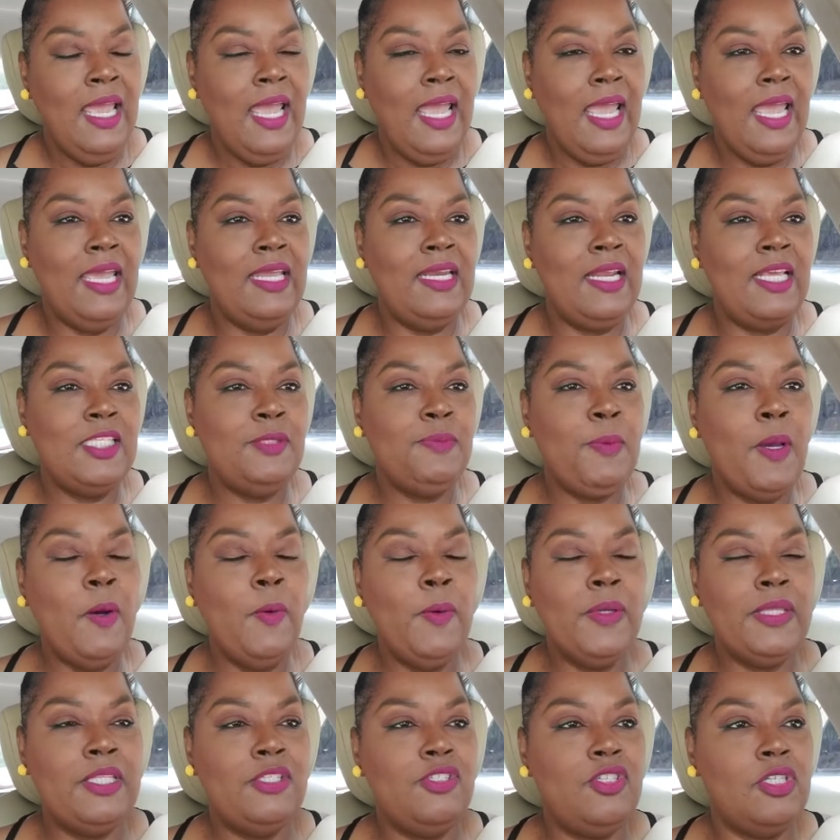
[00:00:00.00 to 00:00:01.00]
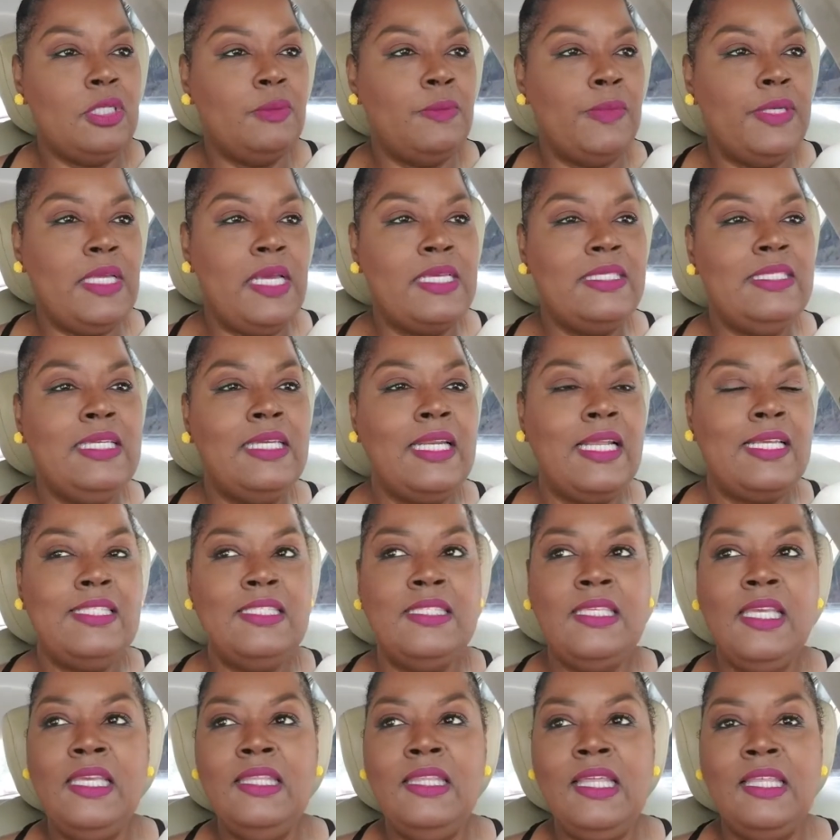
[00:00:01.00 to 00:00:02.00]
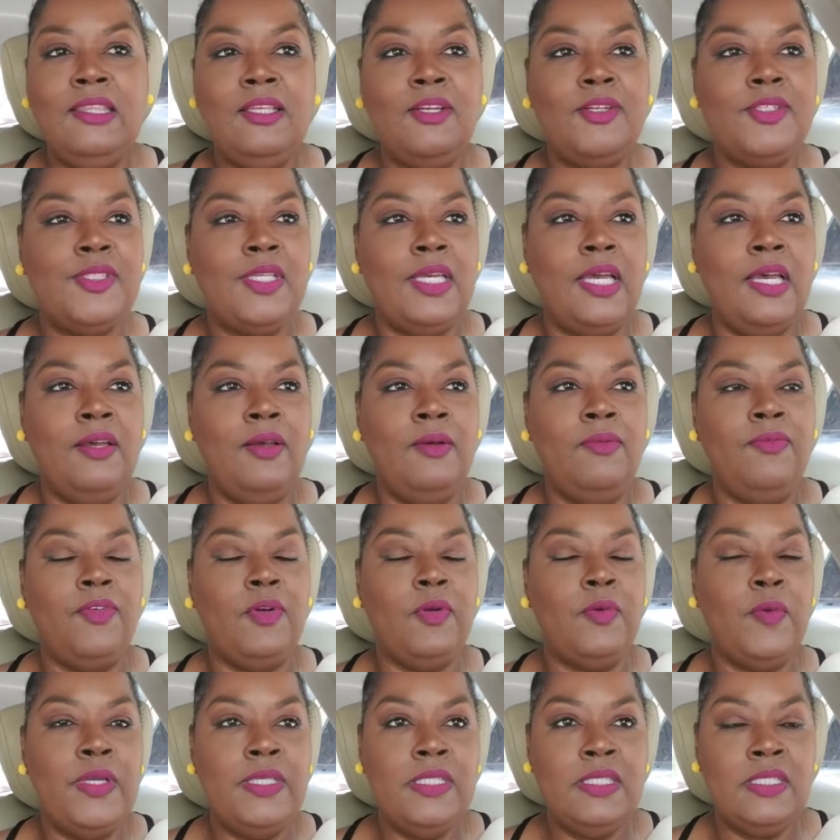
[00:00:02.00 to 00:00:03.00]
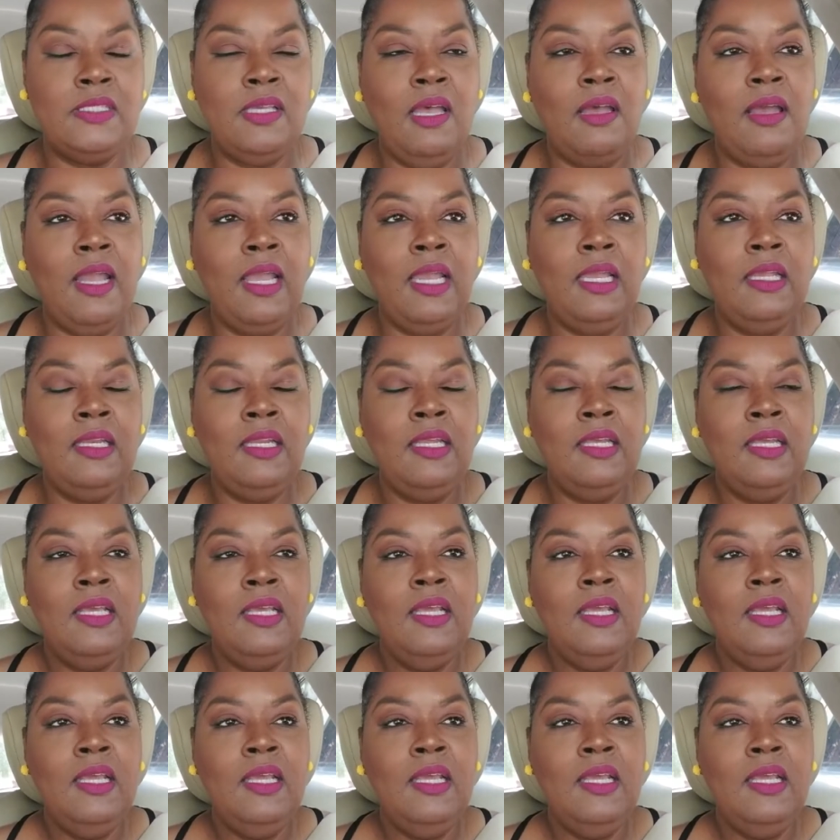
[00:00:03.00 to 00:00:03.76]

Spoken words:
And I spoke with the gentleman. I said, I see that there's a for rent sign.